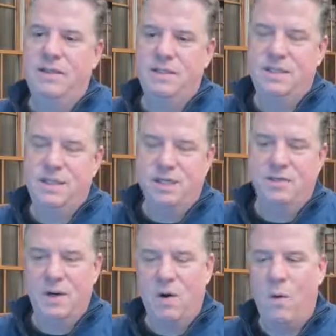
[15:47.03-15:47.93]
This
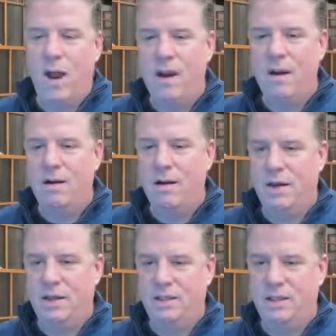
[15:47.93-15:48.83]
does require
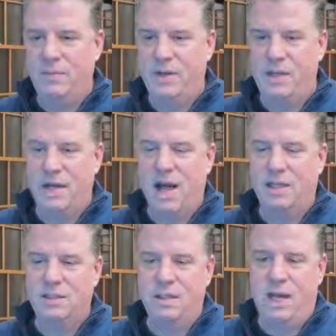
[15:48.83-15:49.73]
a little bit of
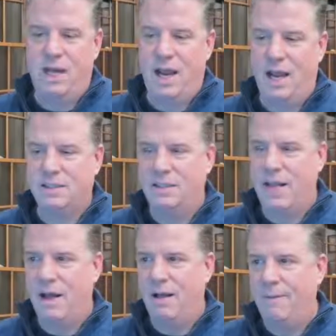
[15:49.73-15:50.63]
knowledge on
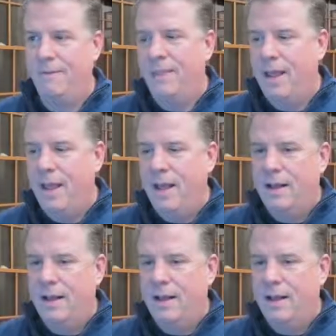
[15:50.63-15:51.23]
Excel,